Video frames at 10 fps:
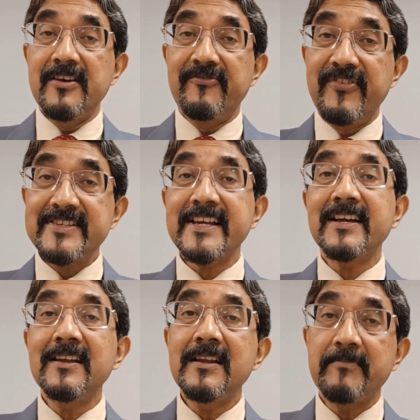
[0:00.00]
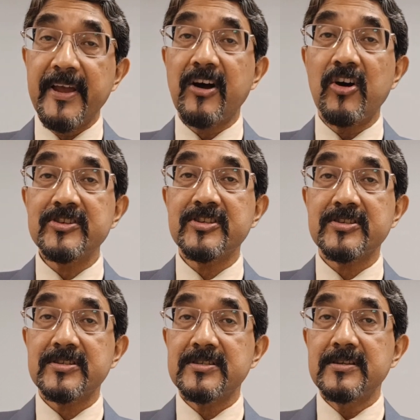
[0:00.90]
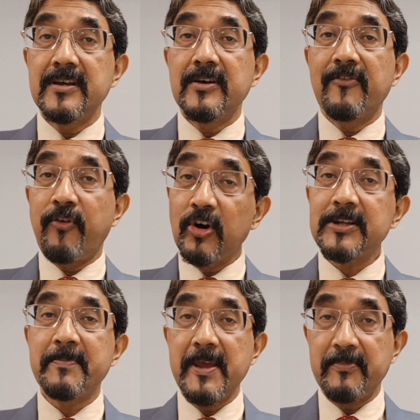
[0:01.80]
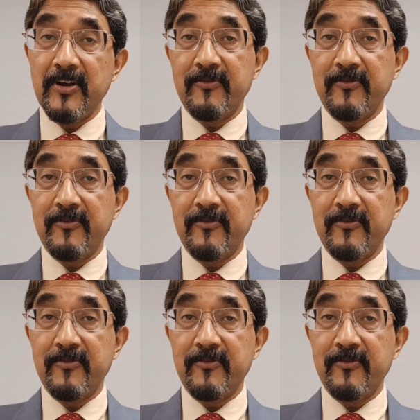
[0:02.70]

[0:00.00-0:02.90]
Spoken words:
Physical because for the people,